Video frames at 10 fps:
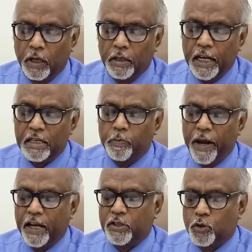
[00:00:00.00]
This
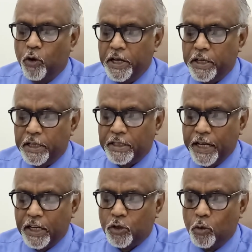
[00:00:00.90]
makes
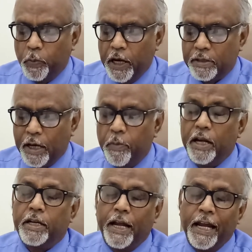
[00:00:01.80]
26 rupees
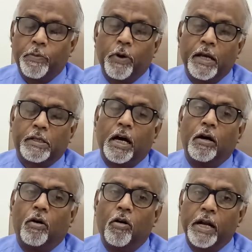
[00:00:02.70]
78
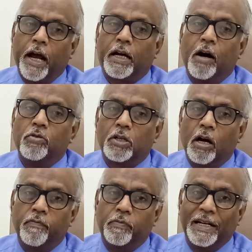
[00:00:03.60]
paisa on account
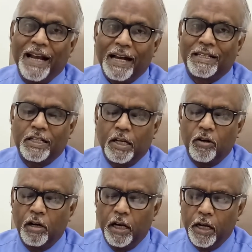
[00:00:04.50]
of taxation
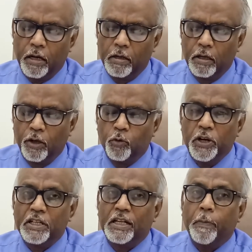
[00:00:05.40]
only,
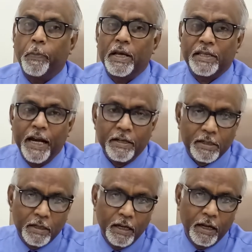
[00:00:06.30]
which
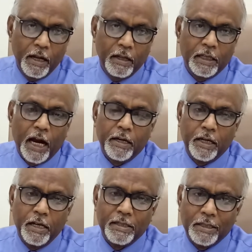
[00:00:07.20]
represents
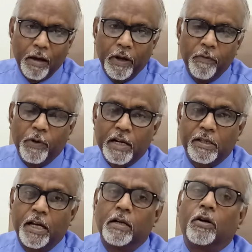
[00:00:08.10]

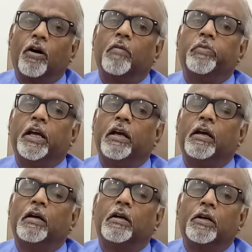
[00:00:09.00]
37% of
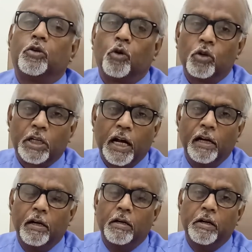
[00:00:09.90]
the
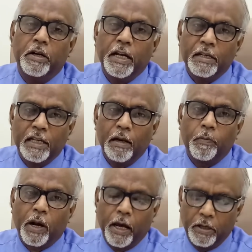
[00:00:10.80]
total diesel
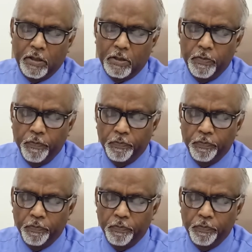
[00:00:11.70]
price.